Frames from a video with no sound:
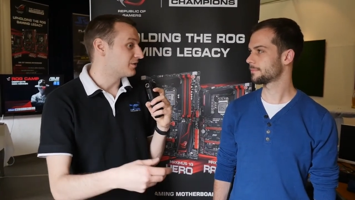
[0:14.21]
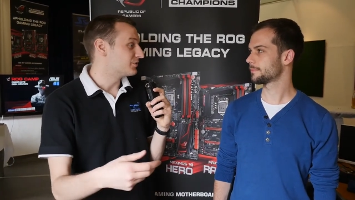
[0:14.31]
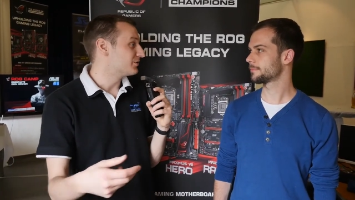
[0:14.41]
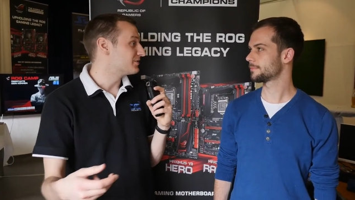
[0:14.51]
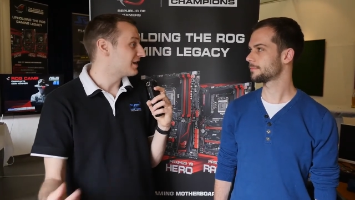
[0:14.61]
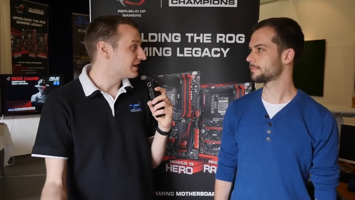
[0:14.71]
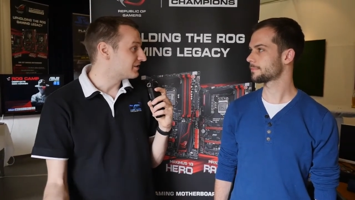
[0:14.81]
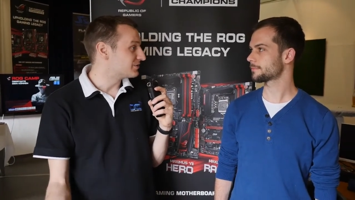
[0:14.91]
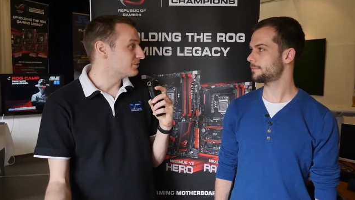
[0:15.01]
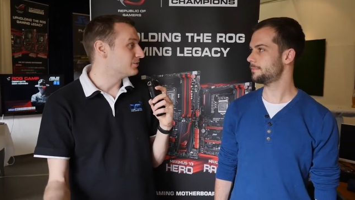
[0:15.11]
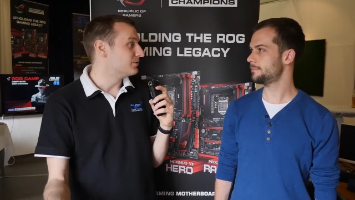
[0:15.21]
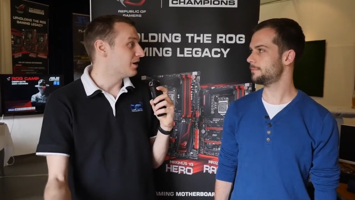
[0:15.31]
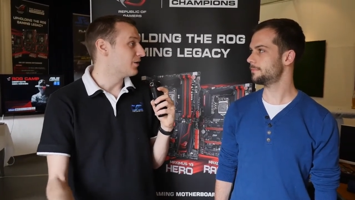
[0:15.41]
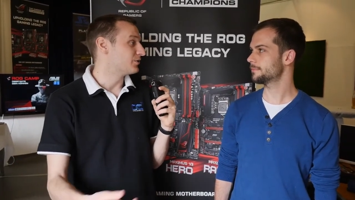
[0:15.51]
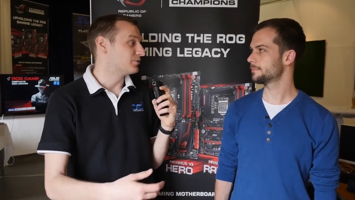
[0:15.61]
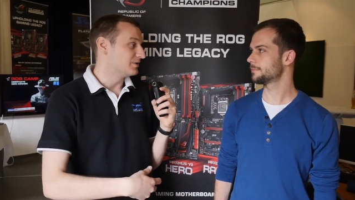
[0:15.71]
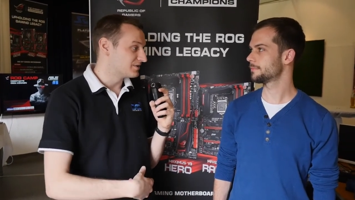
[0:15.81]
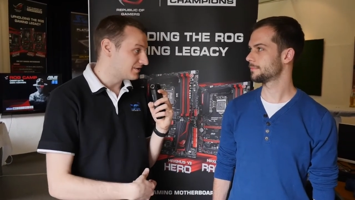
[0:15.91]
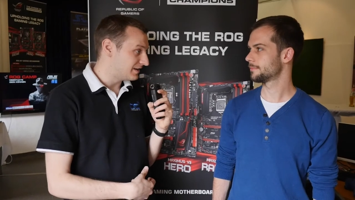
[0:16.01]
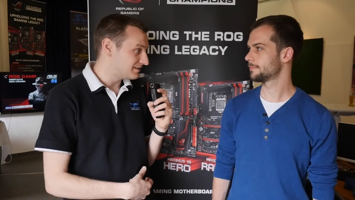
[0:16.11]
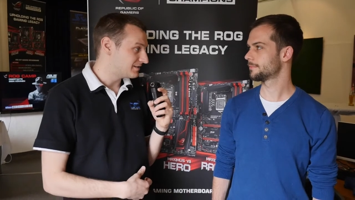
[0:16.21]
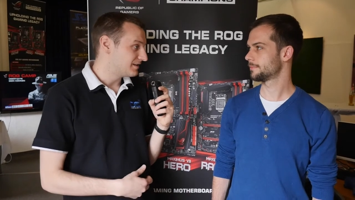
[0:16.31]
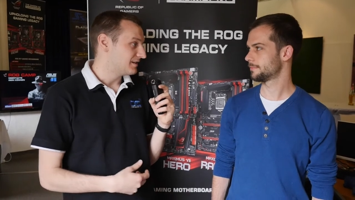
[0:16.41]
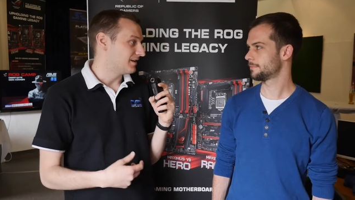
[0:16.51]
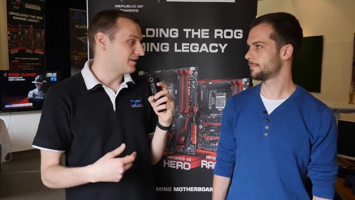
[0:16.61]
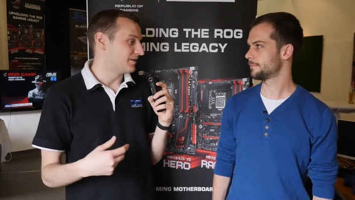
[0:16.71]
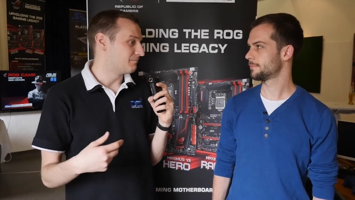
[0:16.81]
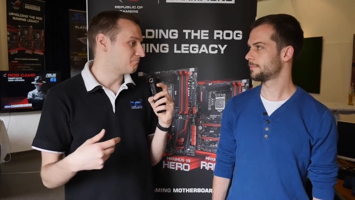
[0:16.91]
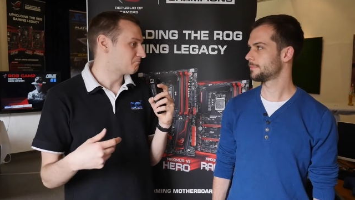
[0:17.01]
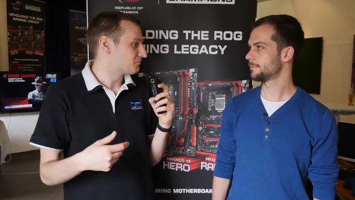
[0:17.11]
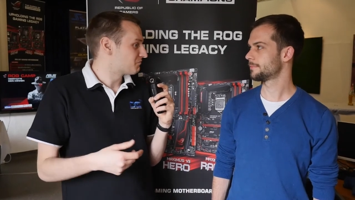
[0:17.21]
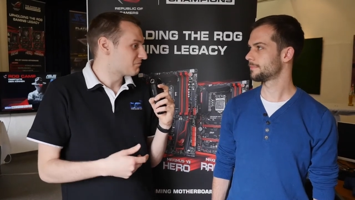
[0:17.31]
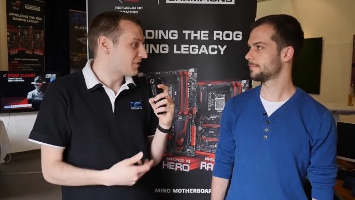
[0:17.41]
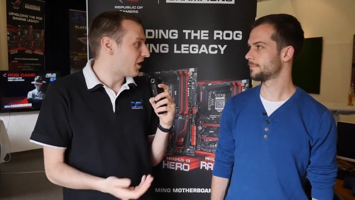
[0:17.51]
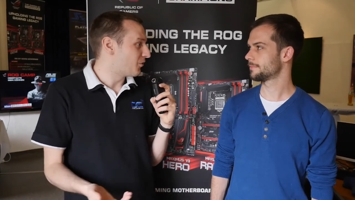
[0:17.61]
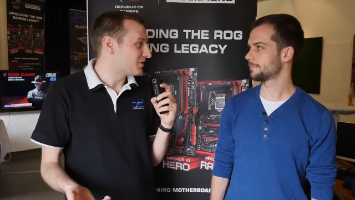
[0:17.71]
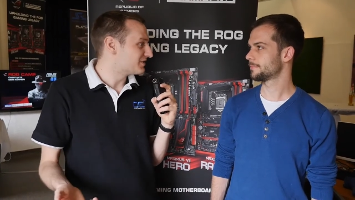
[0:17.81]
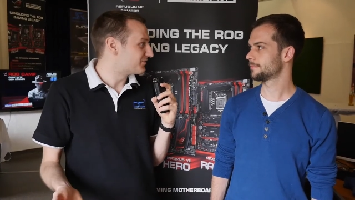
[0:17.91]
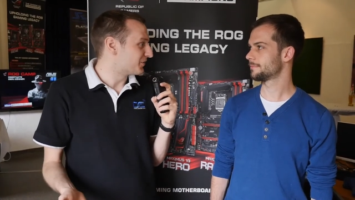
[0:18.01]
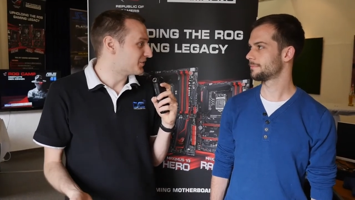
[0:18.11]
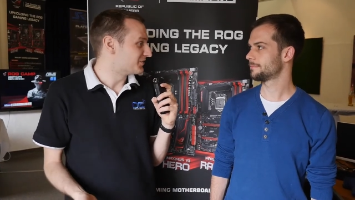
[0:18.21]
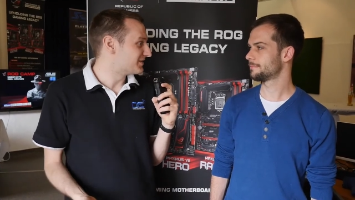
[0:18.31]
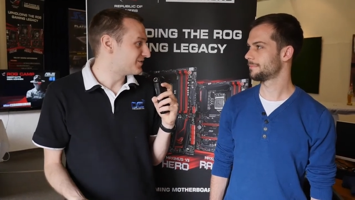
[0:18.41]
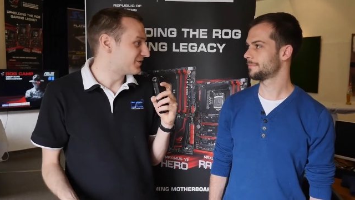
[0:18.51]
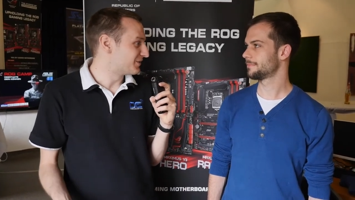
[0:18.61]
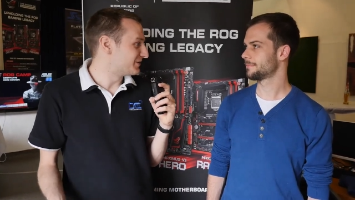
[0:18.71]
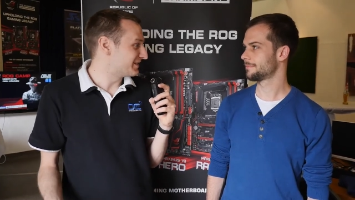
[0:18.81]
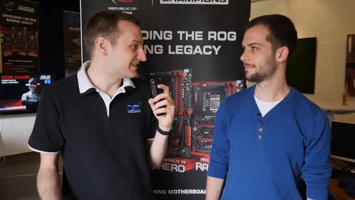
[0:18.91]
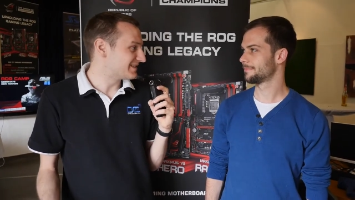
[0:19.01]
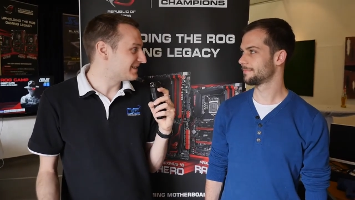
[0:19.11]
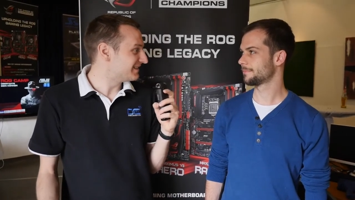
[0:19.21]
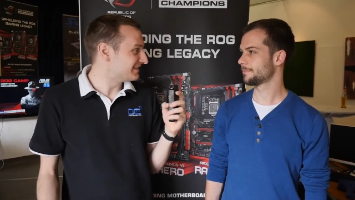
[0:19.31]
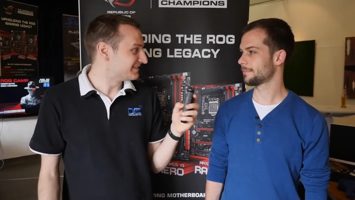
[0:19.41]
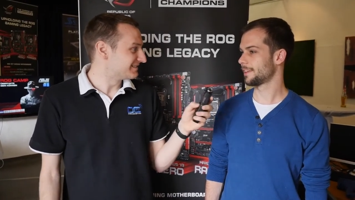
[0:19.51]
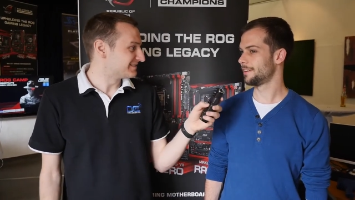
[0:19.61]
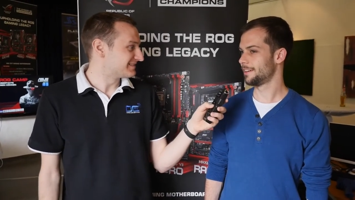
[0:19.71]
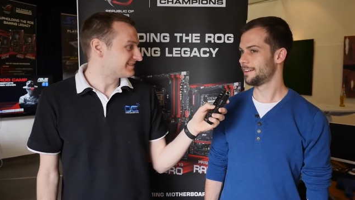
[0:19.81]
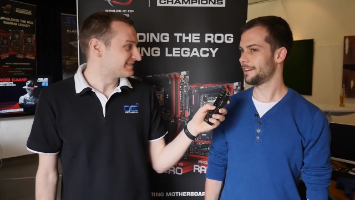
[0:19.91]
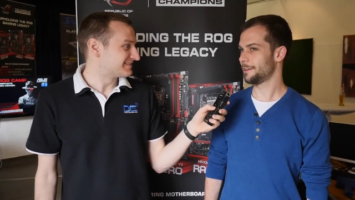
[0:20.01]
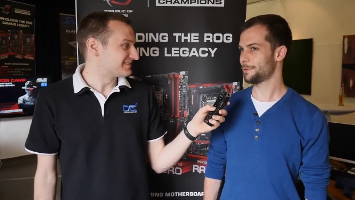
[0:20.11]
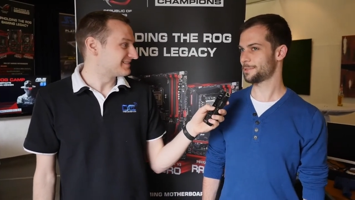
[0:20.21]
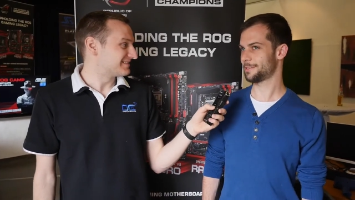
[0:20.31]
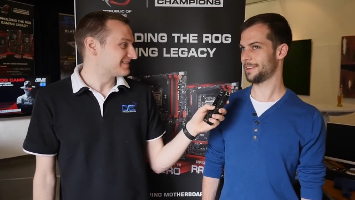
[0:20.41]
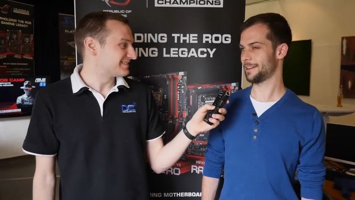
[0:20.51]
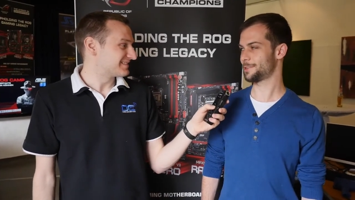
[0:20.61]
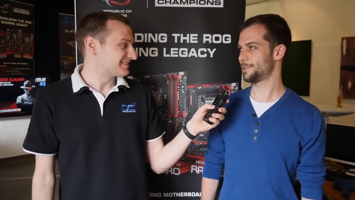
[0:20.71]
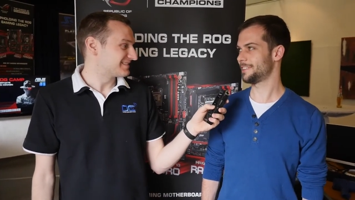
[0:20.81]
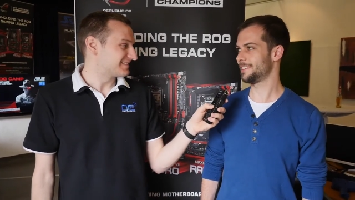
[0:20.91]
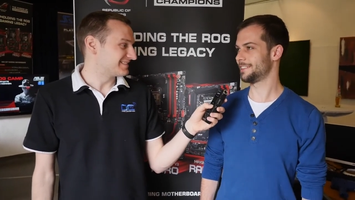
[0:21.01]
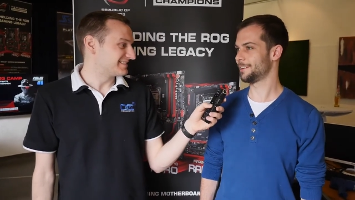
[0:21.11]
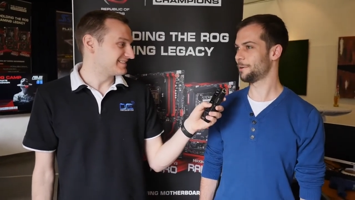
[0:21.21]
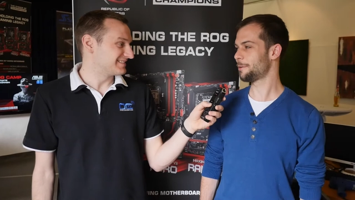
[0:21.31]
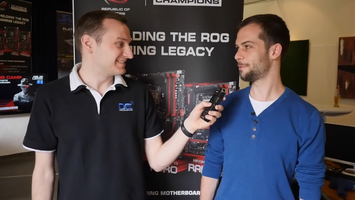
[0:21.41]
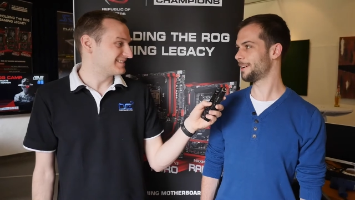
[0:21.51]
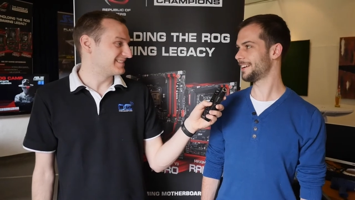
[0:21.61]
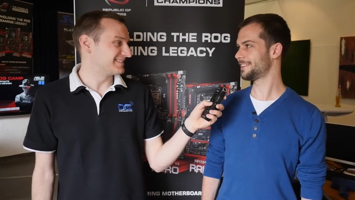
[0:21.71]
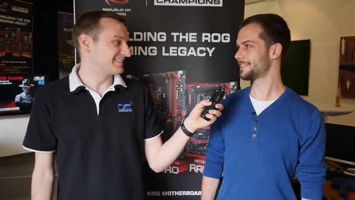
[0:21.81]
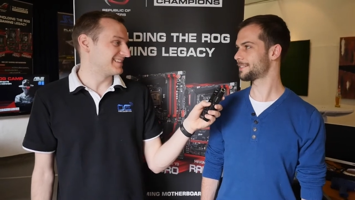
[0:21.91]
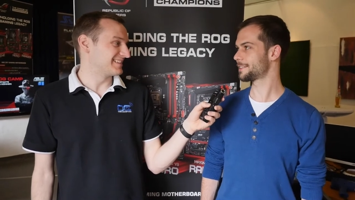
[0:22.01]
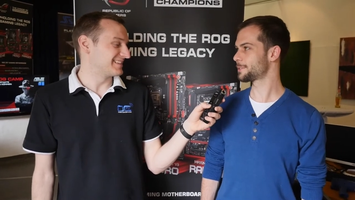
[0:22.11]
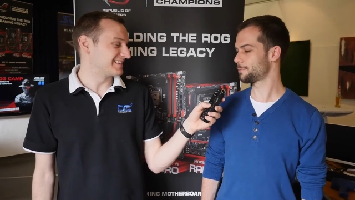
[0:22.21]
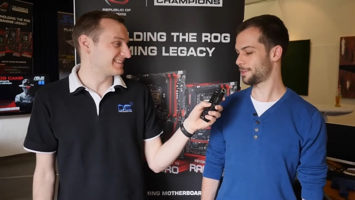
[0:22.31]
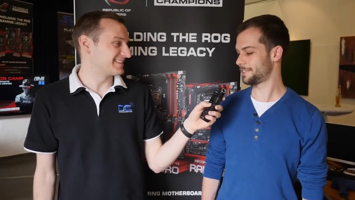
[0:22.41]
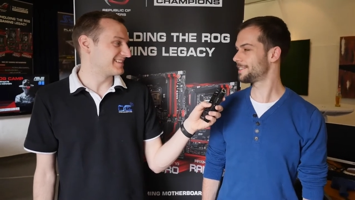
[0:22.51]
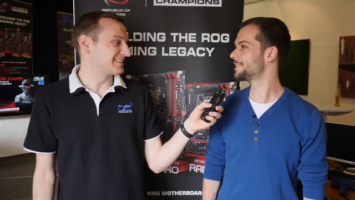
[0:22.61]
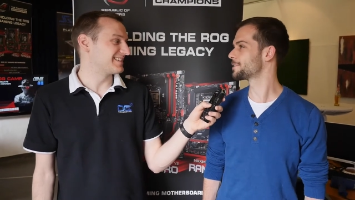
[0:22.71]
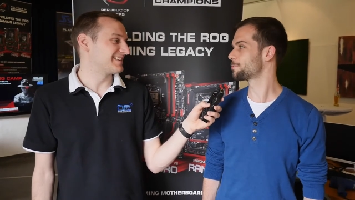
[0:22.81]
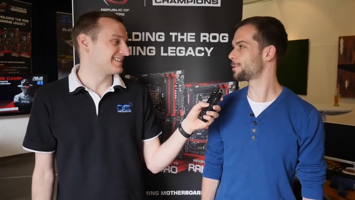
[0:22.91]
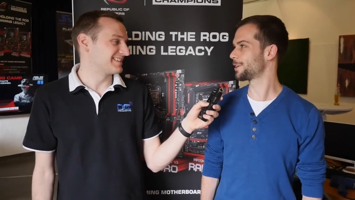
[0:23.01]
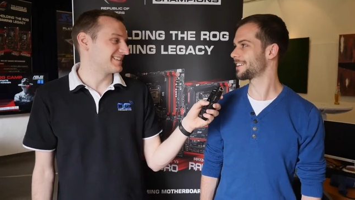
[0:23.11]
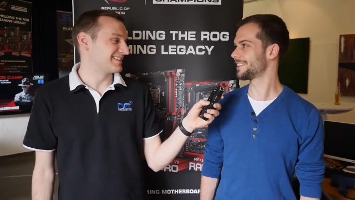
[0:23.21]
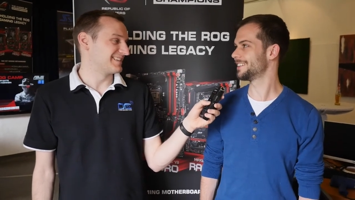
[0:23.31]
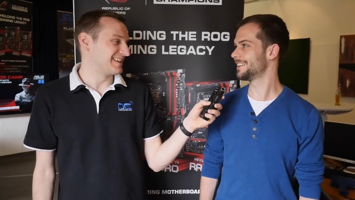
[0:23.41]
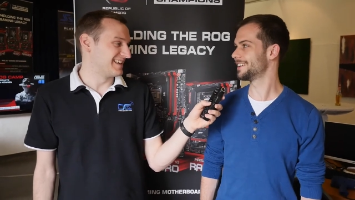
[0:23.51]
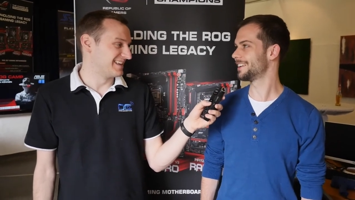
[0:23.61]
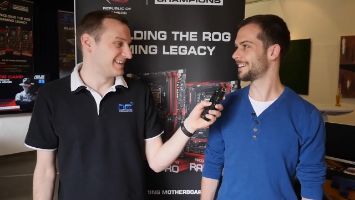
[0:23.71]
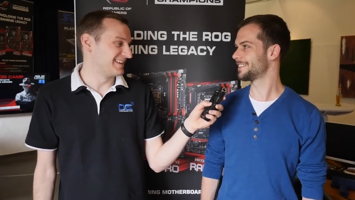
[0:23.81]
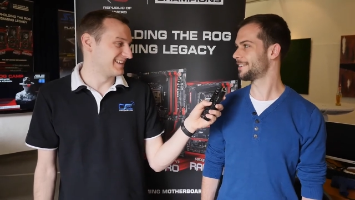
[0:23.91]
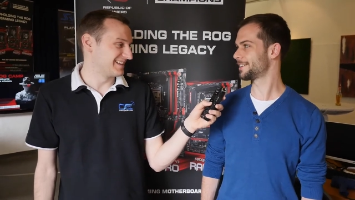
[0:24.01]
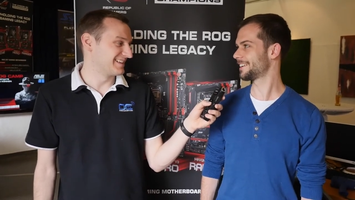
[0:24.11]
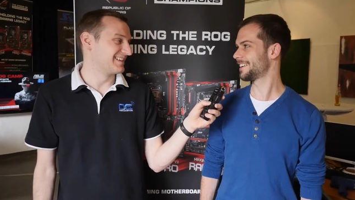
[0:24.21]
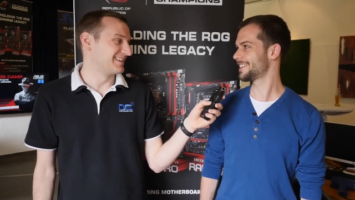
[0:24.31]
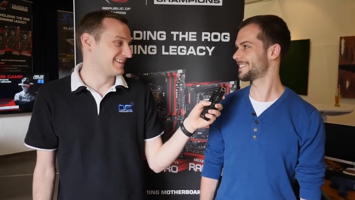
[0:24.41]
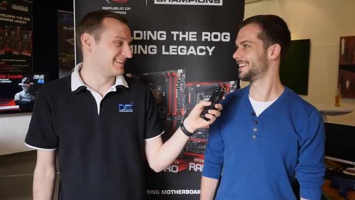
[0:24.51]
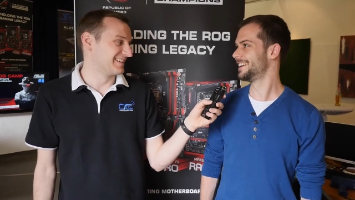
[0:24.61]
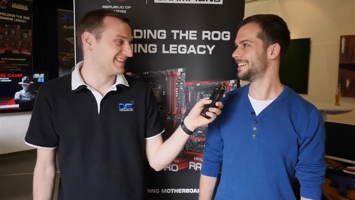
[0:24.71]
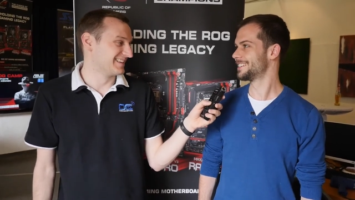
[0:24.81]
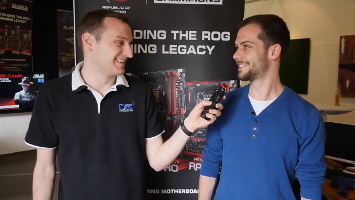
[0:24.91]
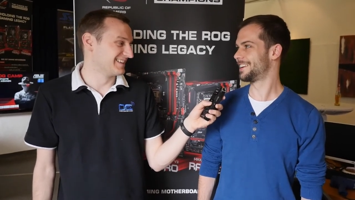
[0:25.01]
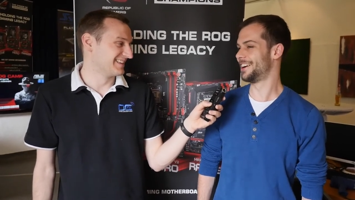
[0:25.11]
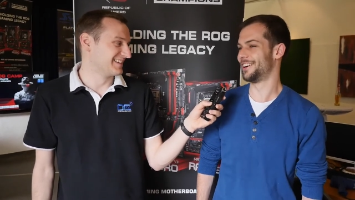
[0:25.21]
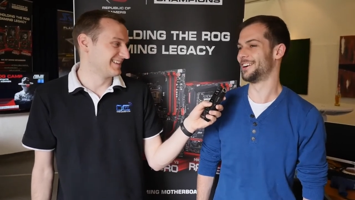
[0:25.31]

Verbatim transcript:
Speaker 1: how to use LN2, how to insulate. How was it for you? Difficult, easy?
Speaker 2: It was actually all right. It's pretty tedious work, like an art class. So,